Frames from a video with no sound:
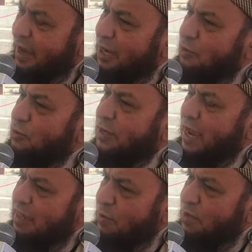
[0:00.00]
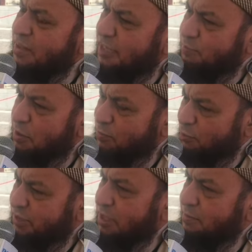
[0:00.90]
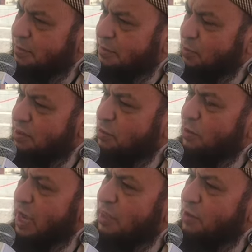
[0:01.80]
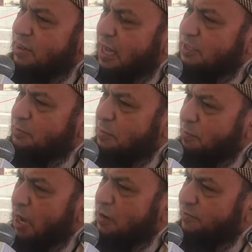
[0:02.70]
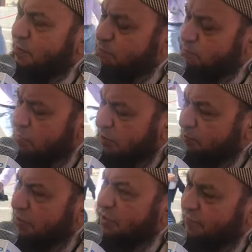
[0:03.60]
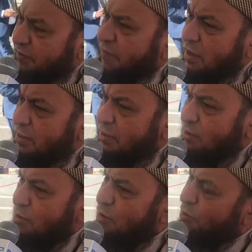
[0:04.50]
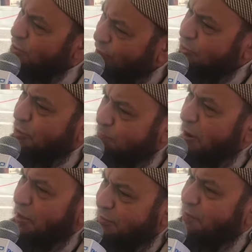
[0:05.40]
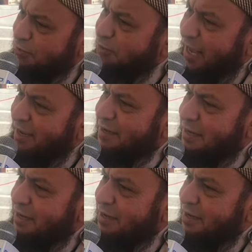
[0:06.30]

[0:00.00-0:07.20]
And together with us being Muslims, together with us being part of a specific faith, we're also part of a society.